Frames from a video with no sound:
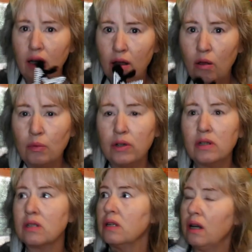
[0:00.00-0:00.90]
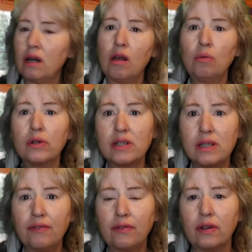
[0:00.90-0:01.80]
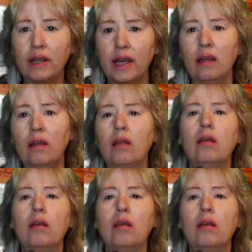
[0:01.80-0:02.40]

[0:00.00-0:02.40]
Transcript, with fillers: It all works and it all works differently.